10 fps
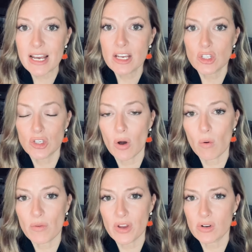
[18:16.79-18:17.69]

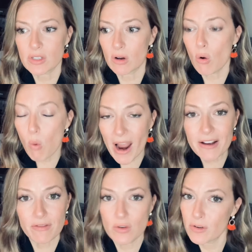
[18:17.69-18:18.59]
So there's quite a
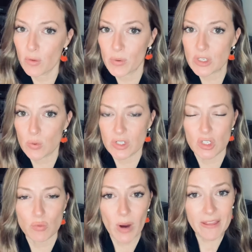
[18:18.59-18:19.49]
few different
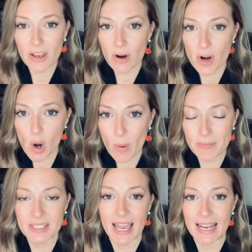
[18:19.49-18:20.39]
resources right there on our
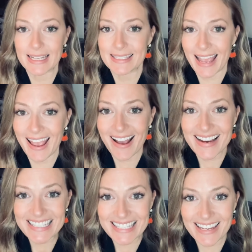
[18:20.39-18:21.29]
website. It's A I
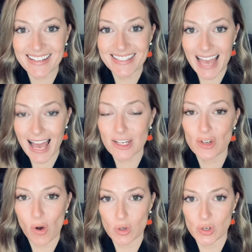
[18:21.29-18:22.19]
C dash
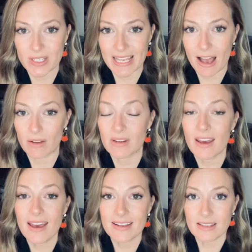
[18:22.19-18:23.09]
ultrasound dot com.
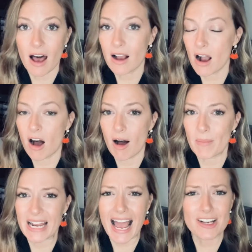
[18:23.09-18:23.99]
Dot com,
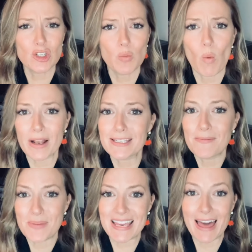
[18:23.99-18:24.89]
and I just want to
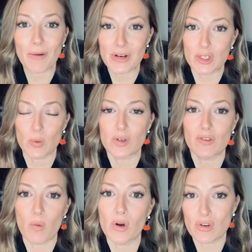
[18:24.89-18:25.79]
be that resource
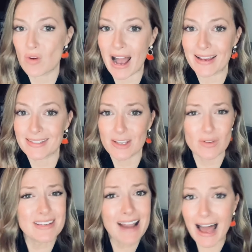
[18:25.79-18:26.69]
for you guys.
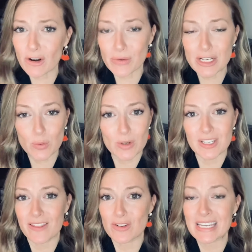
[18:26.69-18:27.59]
There's not a resource
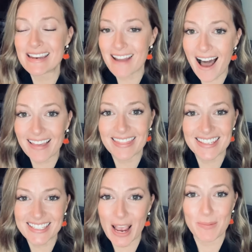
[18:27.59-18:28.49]
and there's not this
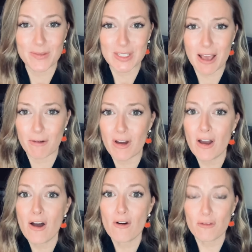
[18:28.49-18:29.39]
type of stuff
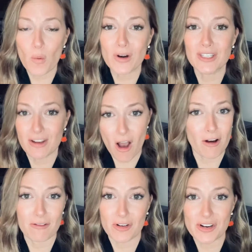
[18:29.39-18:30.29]
for
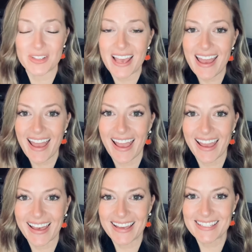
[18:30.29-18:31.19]
sonographers,
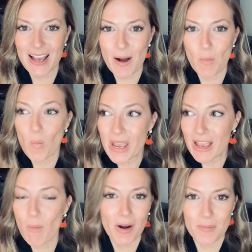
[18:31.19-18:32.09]
and um, we
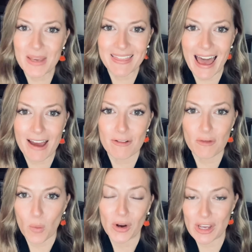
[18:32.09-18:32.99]
want to be that
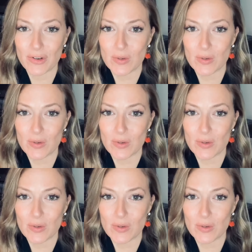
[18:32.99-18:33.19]
for you.